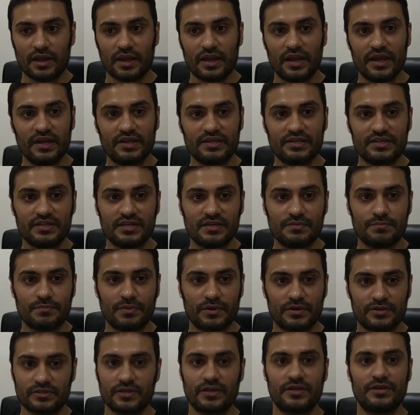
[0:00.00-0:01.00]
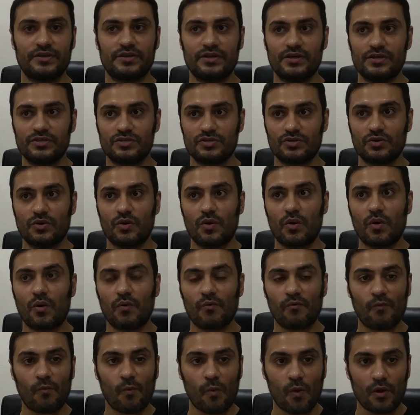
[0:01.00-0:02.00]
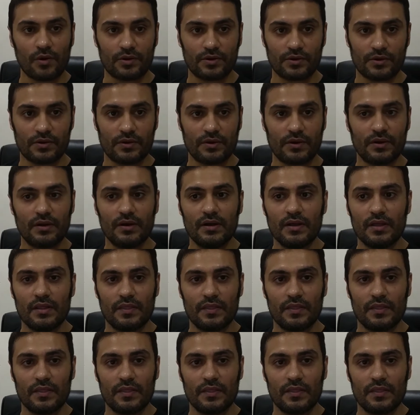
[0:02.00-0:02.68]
80% of water